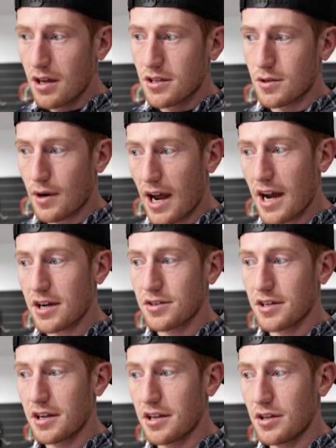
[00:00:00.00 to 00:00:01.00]
So we're
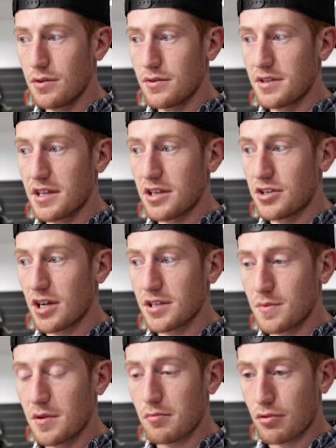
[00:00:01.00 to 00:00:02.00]
actually gonna use the
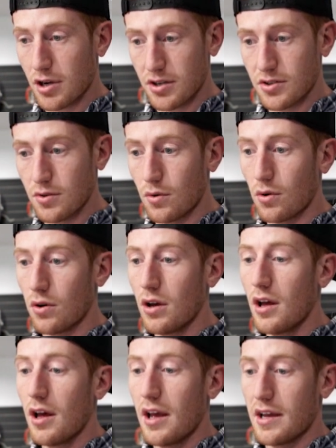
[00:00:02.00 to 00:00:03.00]
adjustment brush
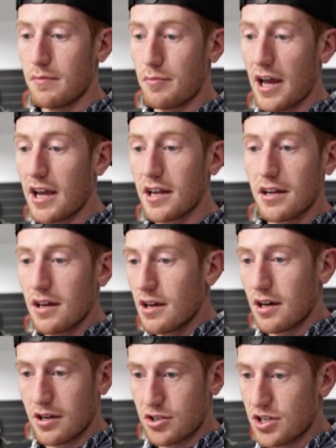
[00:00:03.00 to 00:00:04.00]
tool and paint
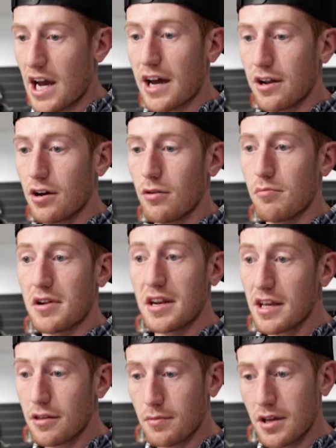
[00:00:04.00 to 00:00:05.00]
a shadow
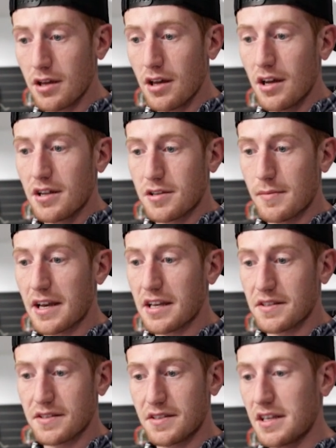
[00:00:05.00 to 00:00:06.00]
beneath me to make
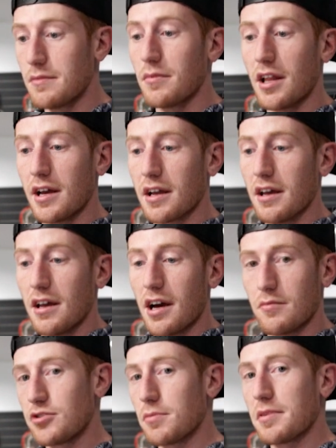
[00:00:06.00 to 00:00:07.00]
it seem like
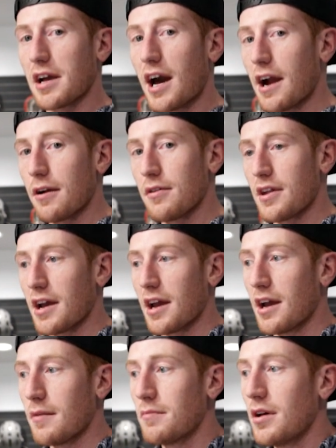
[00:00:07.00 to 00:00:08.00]
I'm jumping higher than I
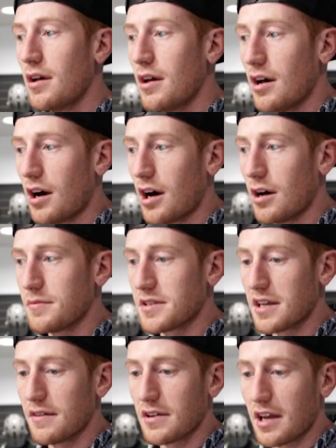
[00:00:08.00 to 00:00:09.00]
am, to
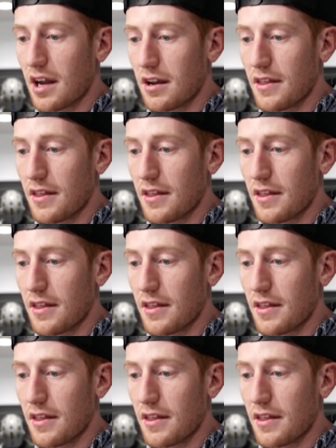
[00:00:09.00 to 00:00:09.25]
give it kind